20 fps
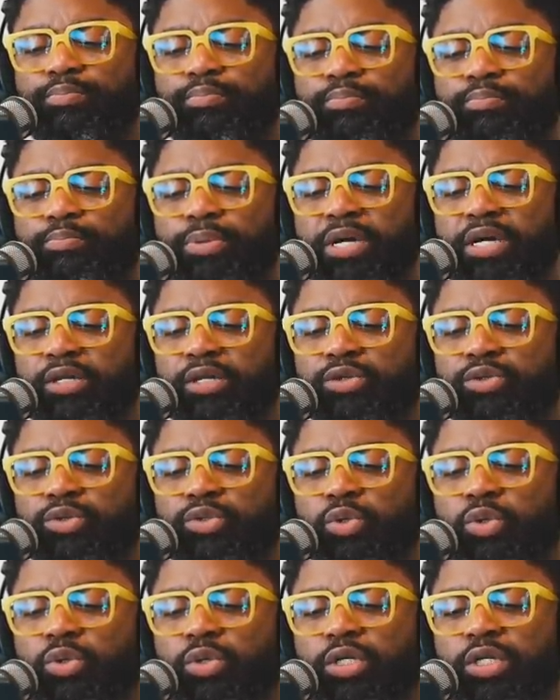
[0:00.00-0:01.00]
Puerto
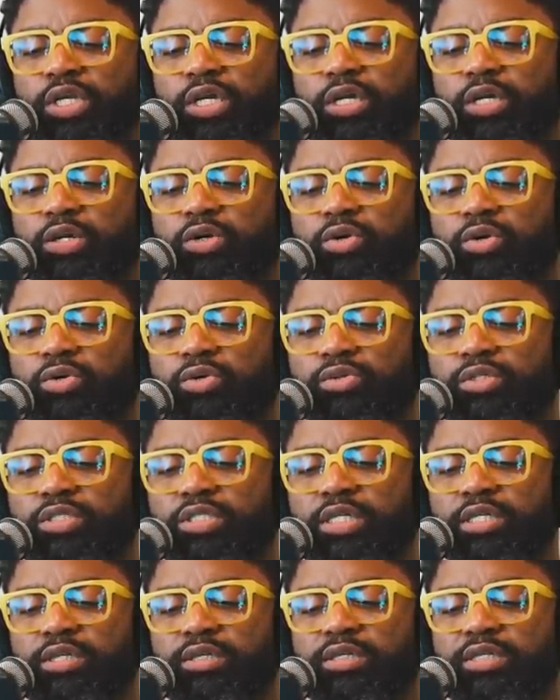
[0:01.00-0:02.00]
Rico's
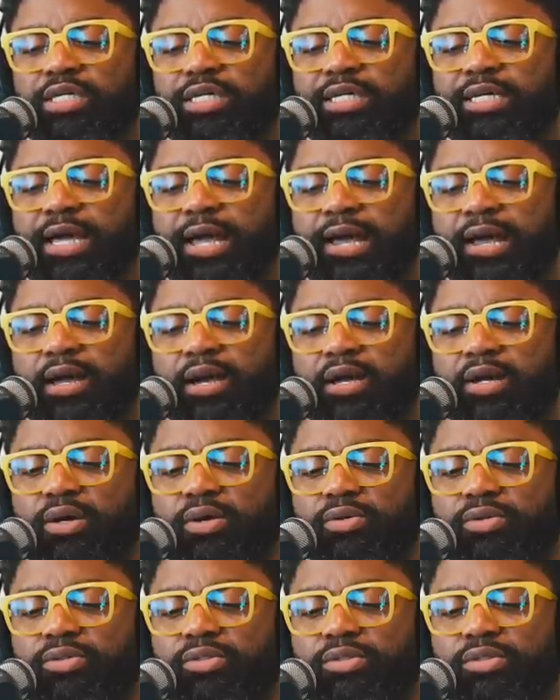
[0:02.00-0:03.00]
in the
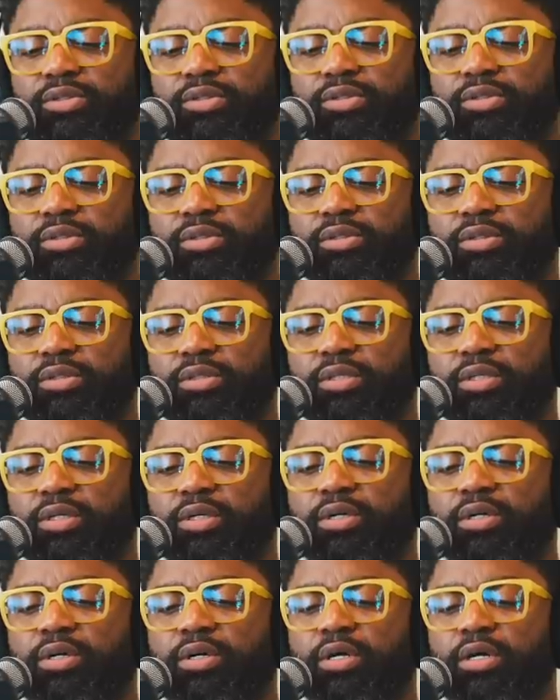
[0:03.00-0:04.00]
house.
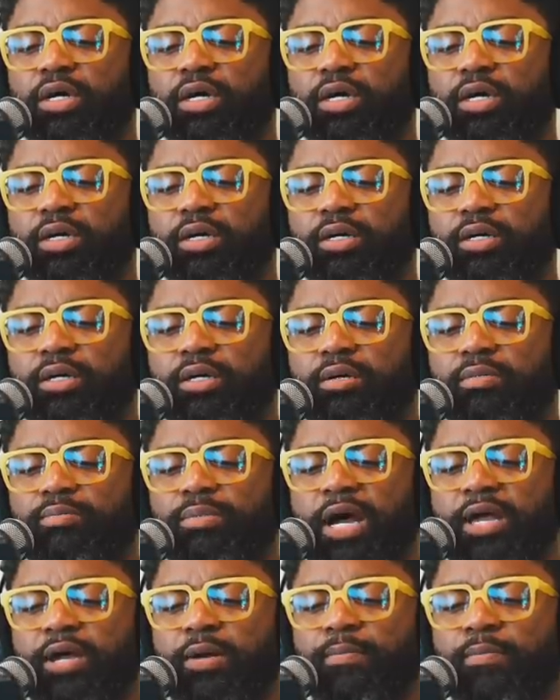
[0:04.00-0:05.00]
Uh,
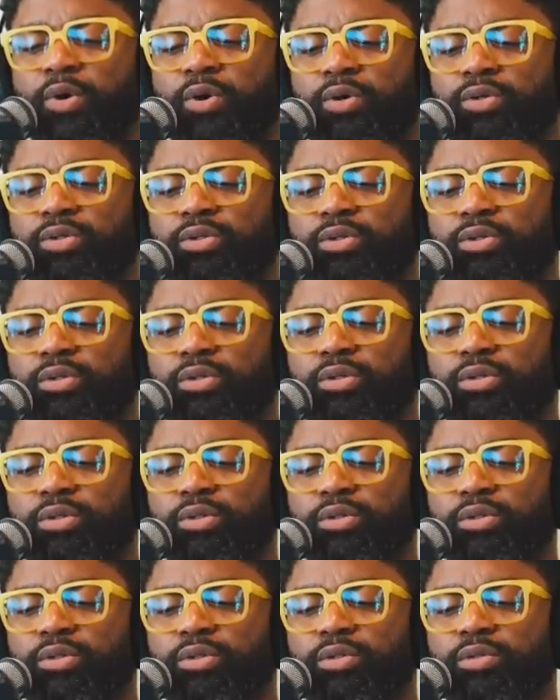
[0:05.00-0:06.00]
Bayamon.
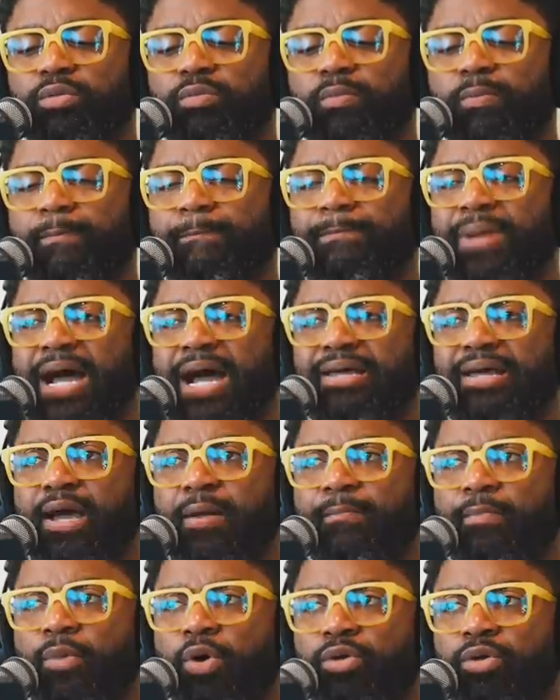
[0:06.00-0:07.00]

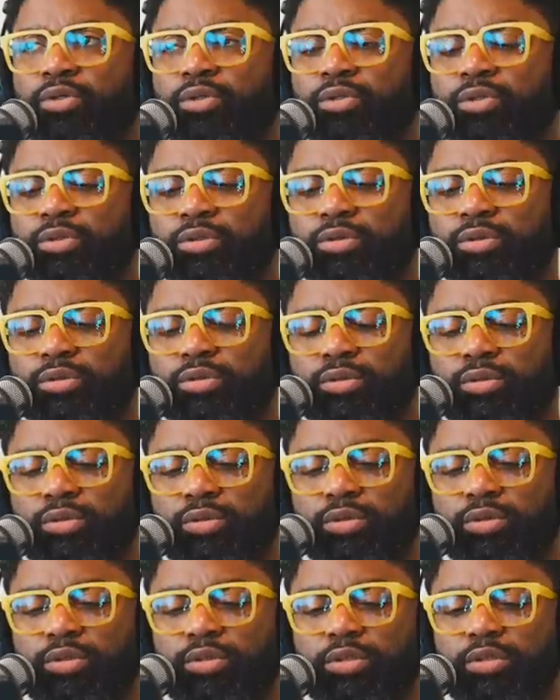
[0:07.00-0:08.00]
Bayamon.
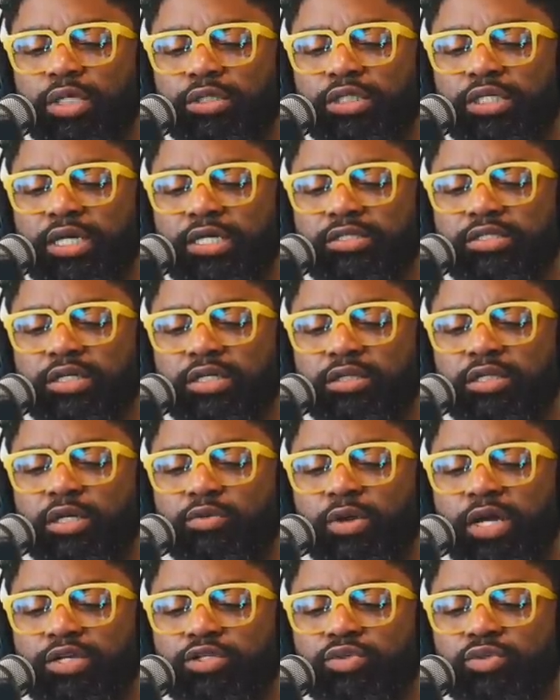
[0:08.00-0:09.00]
I think I said that
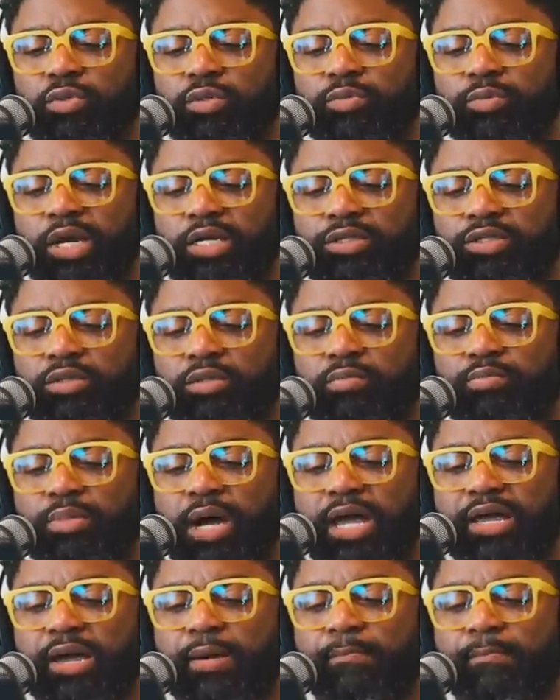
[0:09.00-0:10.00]
right, Sword Master.
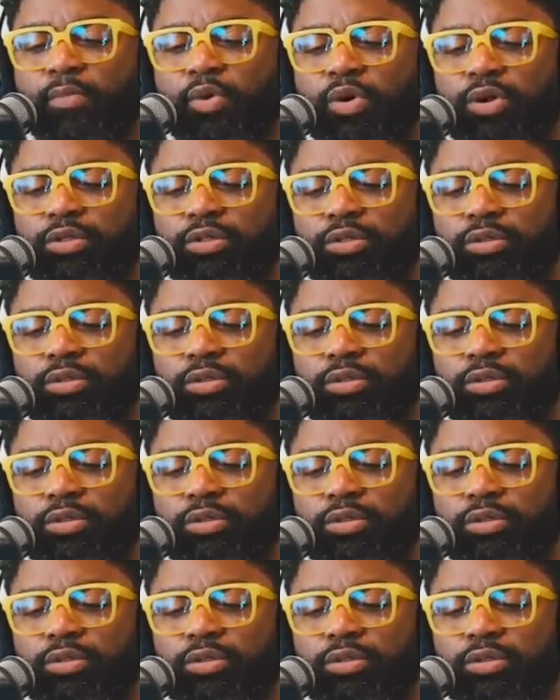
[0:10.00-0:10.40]
Bayamon.